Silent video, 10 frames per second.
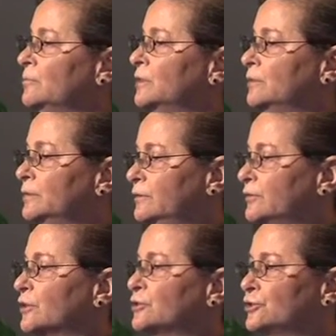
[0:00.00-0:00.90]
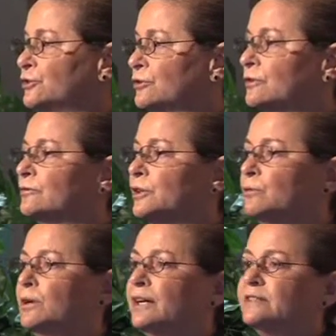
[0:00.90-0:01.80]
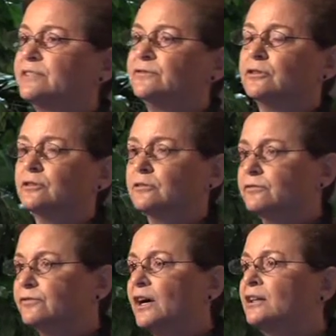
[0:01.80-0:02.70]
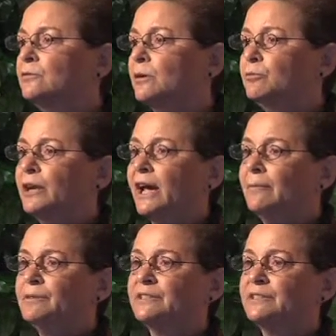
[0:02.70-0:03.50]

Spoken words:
we've heard your request for follow-up, what happens